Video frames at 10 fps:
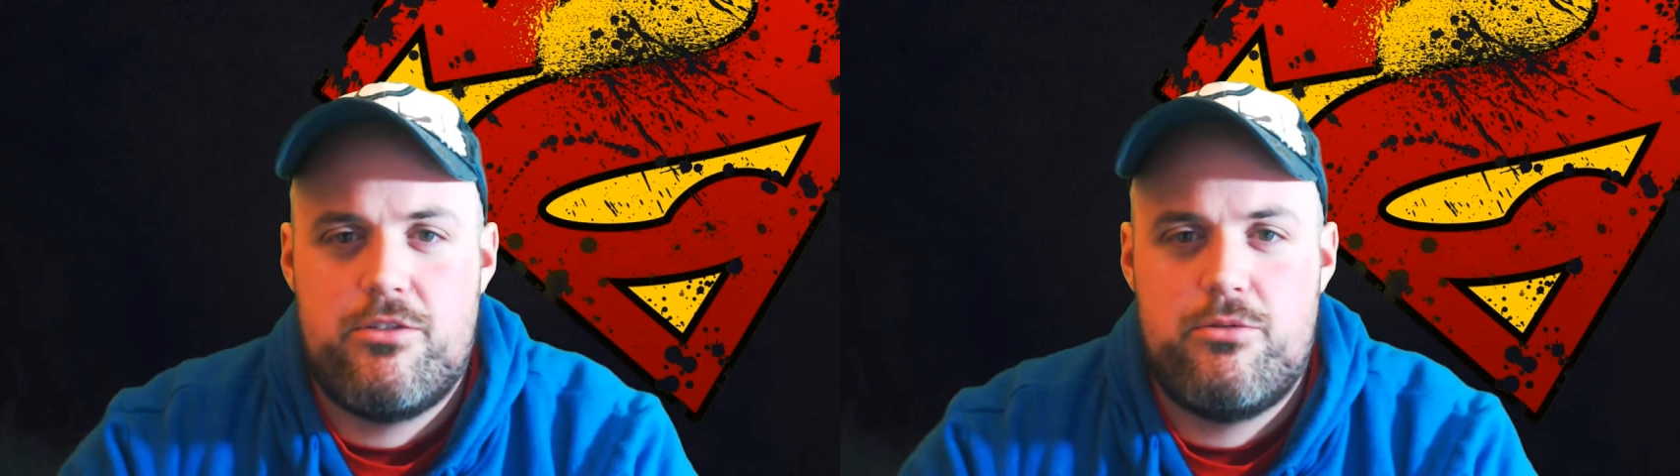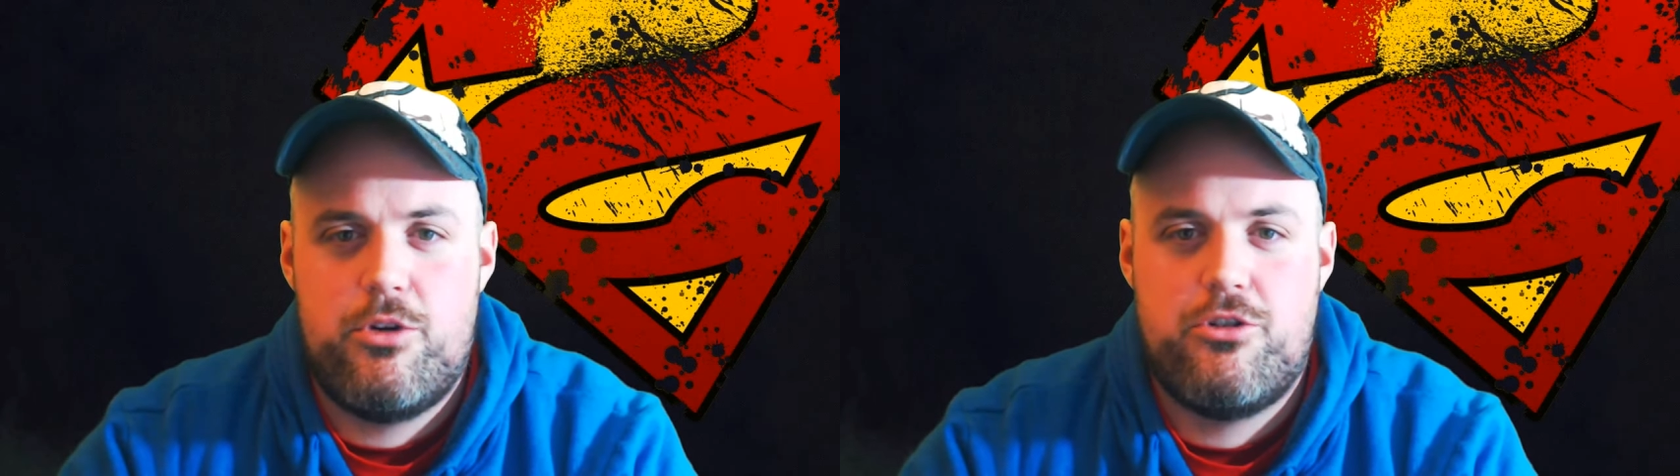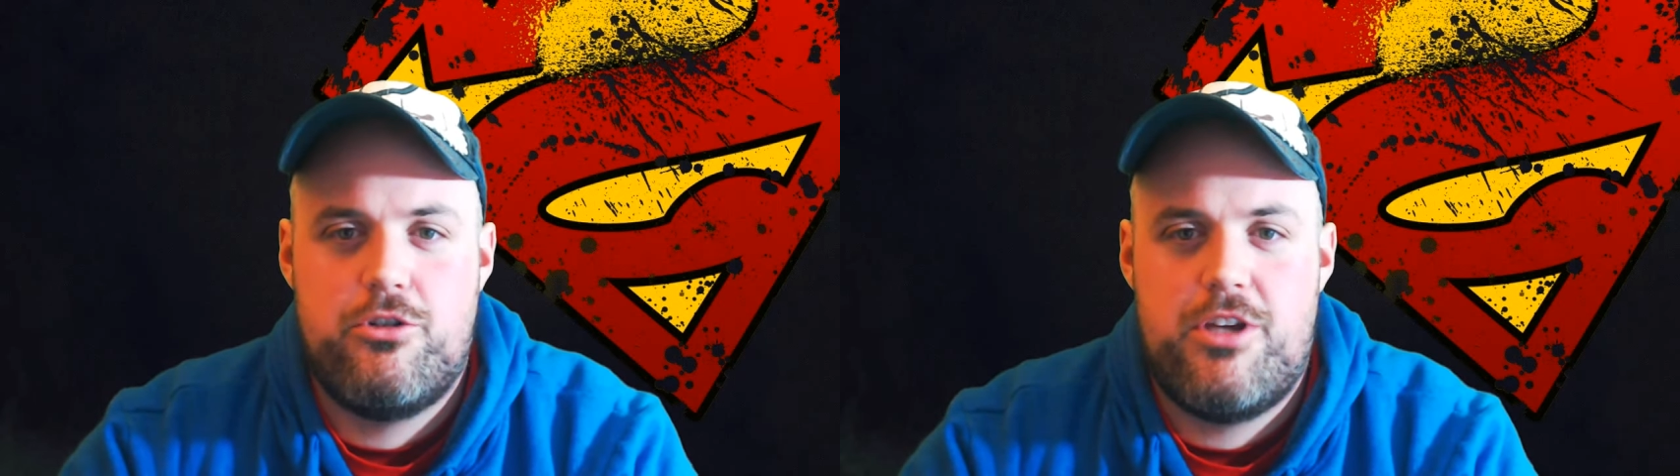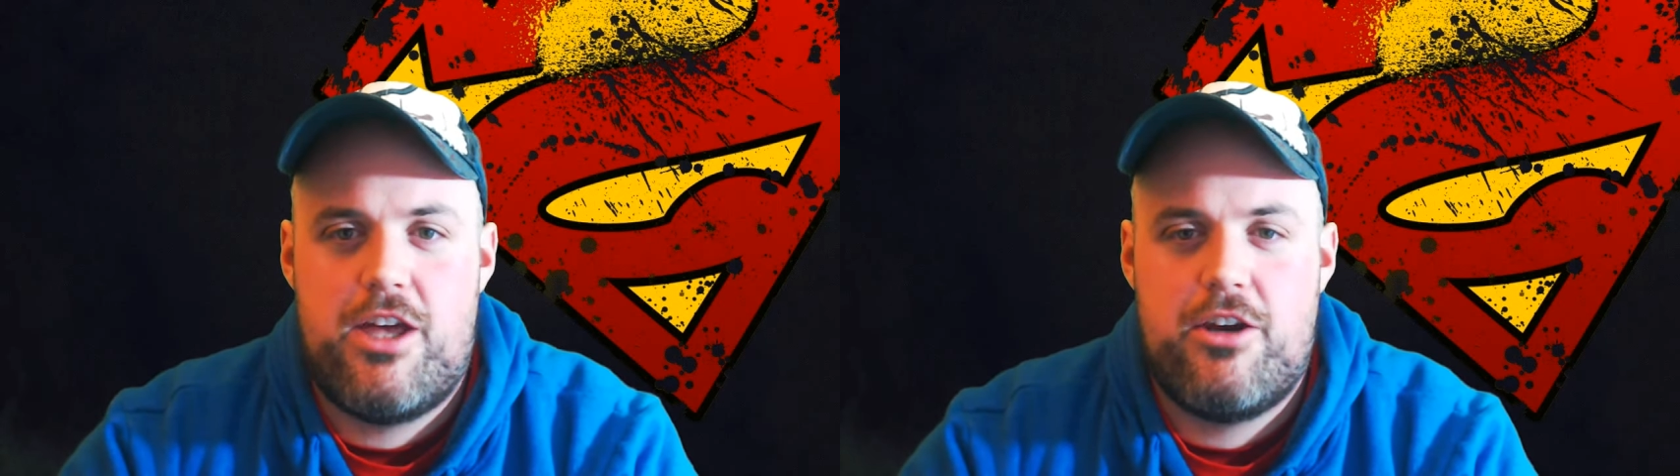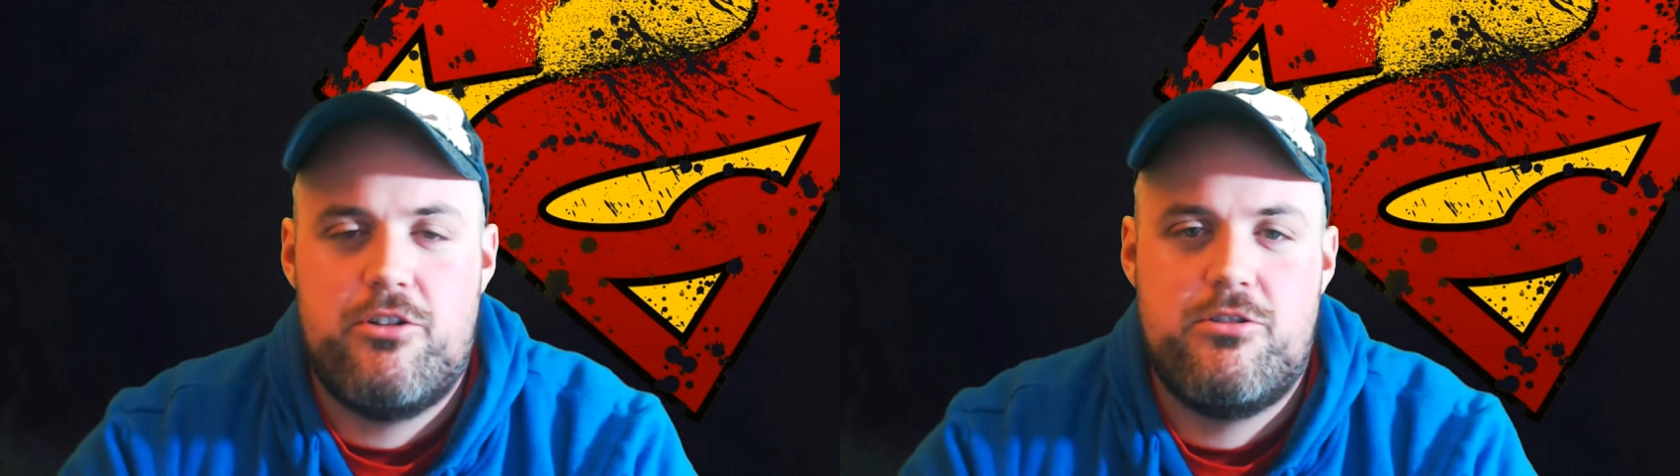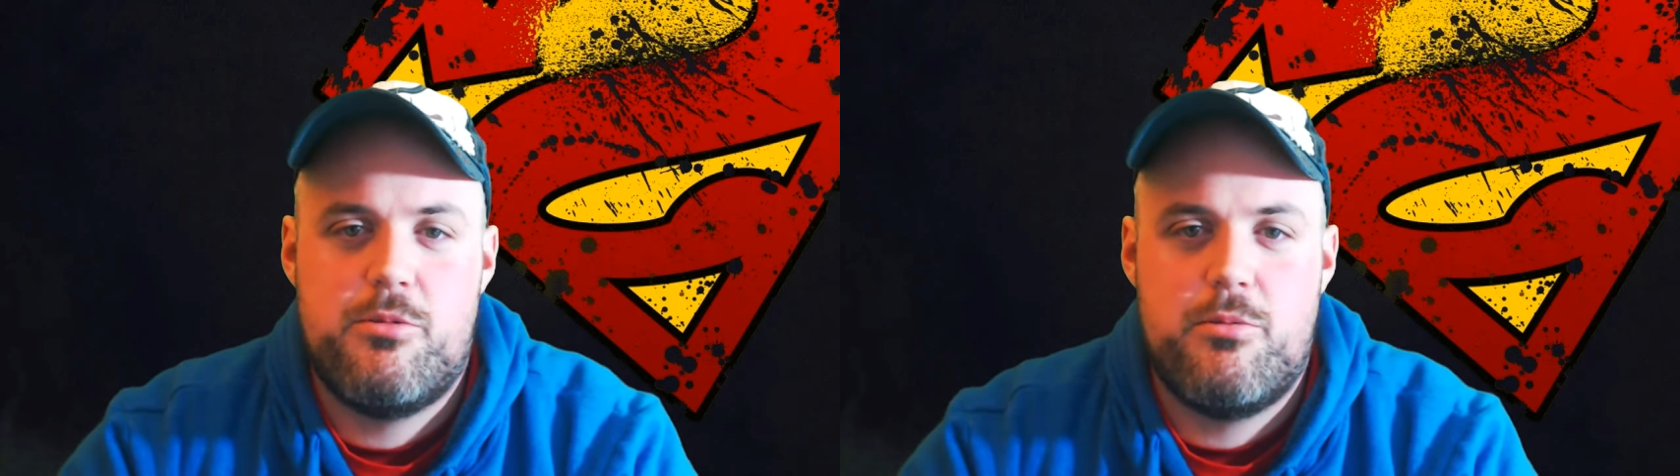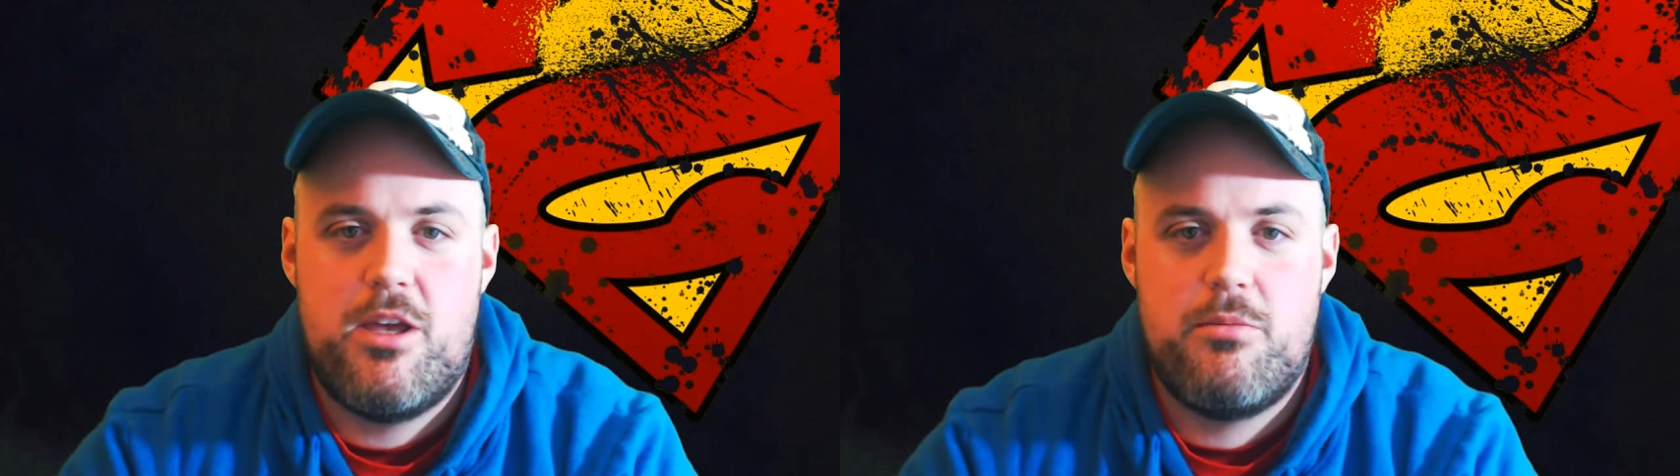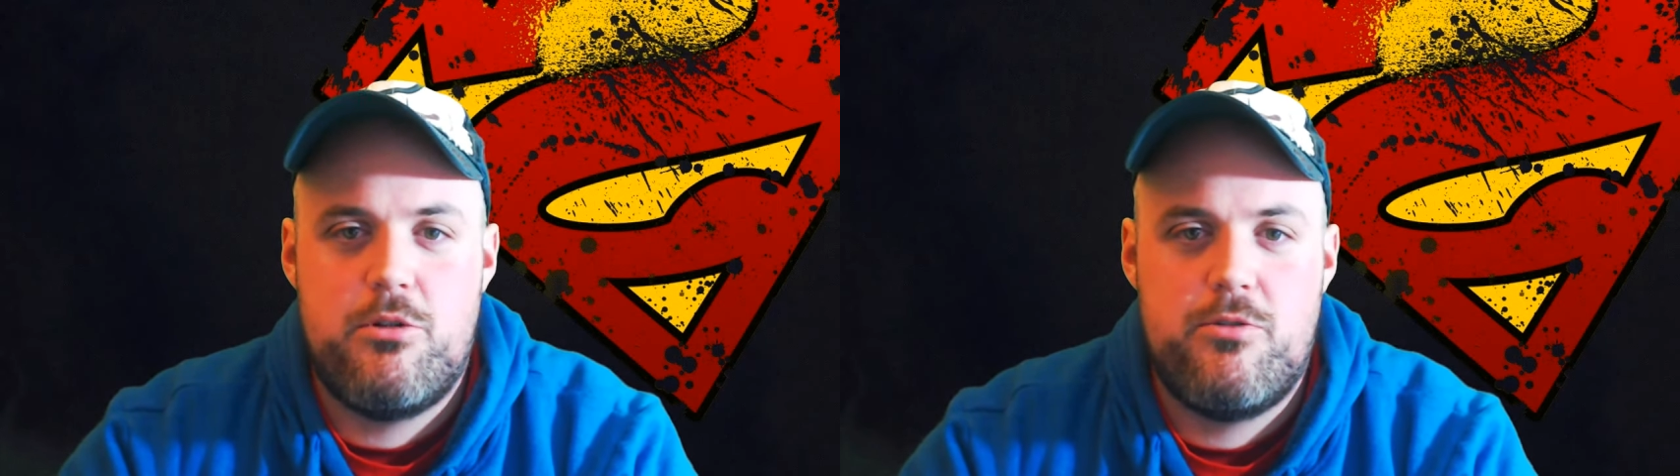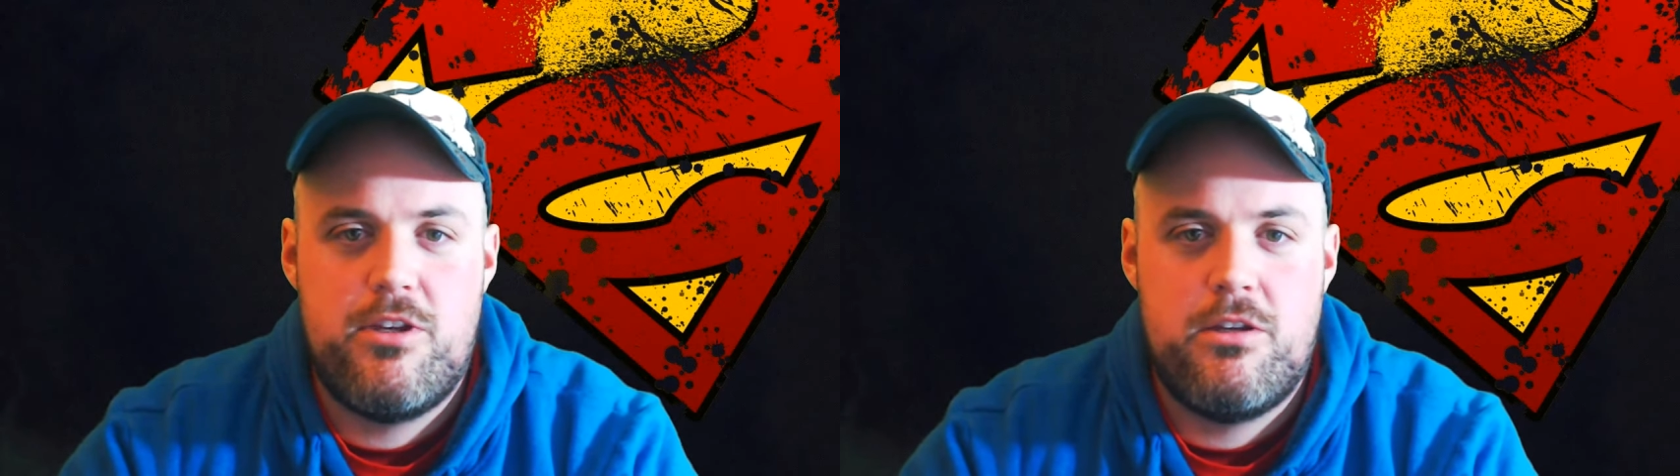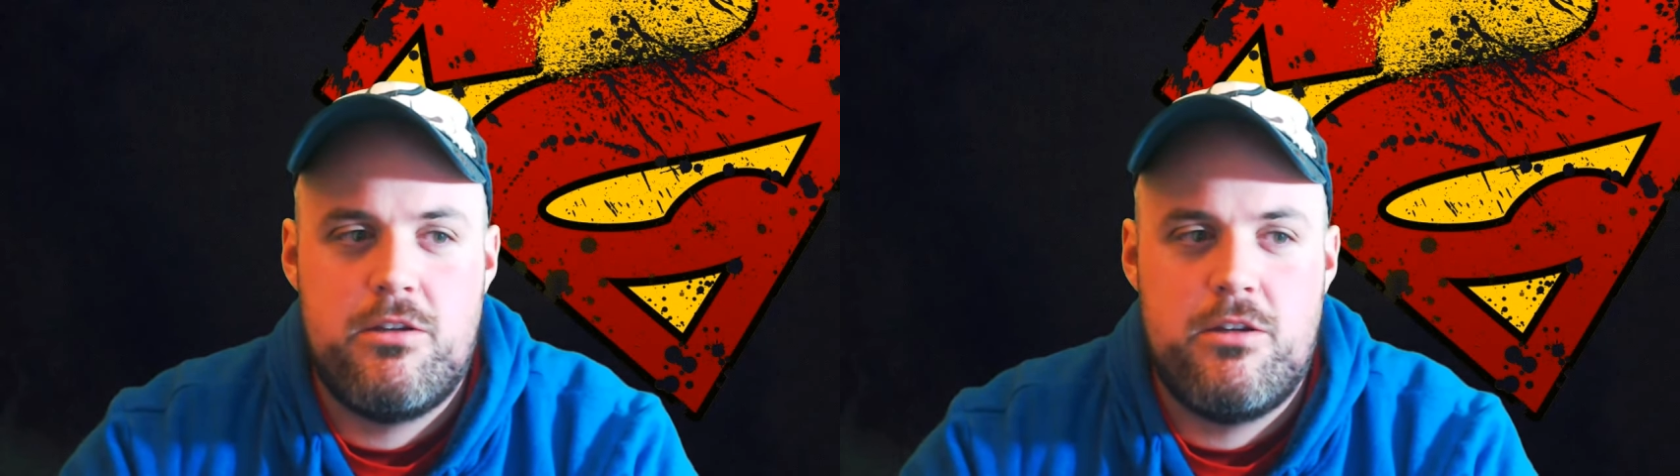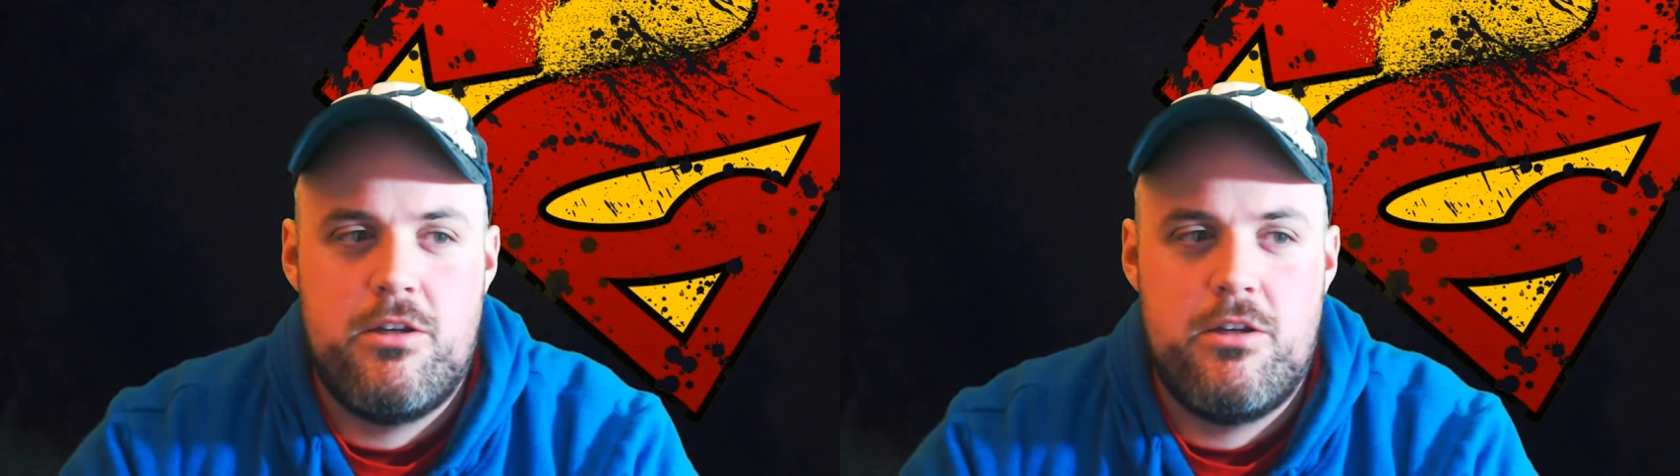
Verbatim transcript: Richard Donner Superman movie,